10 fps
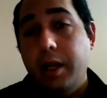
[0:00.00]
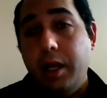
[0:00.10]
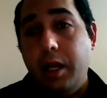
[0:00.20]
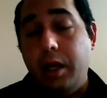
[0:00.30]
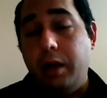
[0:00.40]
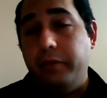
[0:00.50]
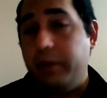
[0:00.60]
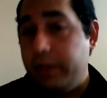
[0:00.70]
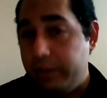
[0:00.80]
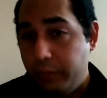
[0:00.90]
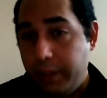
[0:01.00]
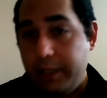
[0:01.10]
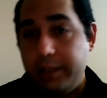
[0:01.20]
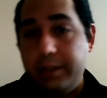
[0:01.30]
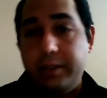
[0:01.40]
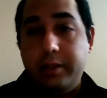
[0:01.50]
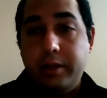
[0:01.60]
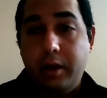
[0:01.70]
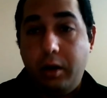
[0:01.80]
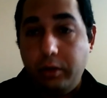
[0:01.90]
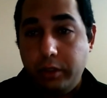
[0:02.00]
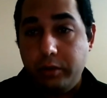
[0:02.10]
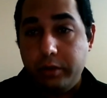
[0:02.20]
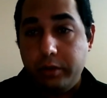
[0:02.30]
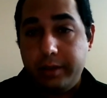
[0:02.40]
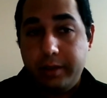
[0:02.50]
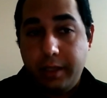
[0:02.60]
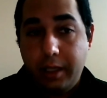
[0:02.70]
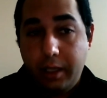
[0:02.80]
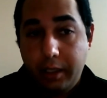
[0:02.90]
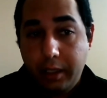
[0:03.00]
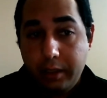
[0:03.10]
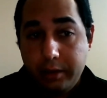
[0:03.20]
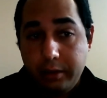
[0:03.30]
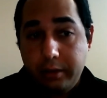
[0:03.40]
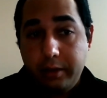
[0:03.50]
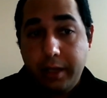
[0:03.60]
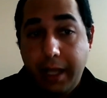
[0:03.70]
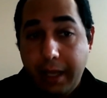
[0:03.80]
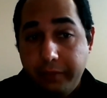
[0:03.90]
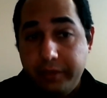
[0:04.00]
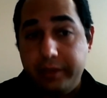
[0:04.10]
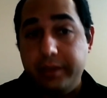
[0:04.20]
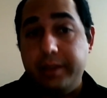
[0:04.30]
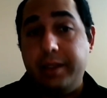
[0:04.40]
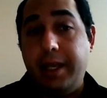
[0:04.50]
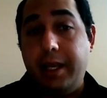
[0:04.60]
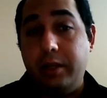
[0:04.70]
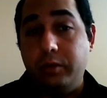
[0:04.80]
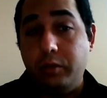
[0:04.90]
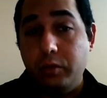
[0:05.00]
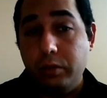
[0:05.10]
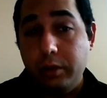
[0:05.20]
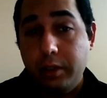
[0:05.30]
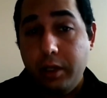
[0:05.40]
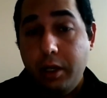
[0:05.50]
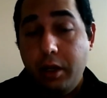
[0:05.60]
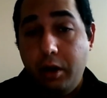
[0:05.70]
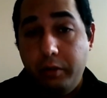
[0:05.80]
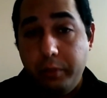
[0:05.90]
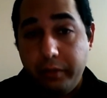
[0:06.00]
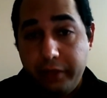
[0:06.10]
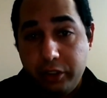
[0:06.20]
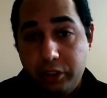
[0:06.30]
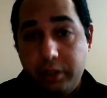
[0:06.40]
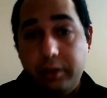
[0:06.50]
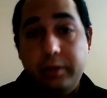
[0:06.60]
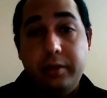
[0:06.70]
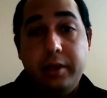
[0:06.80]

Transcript: various ways auditors gather evidence and rule of provincial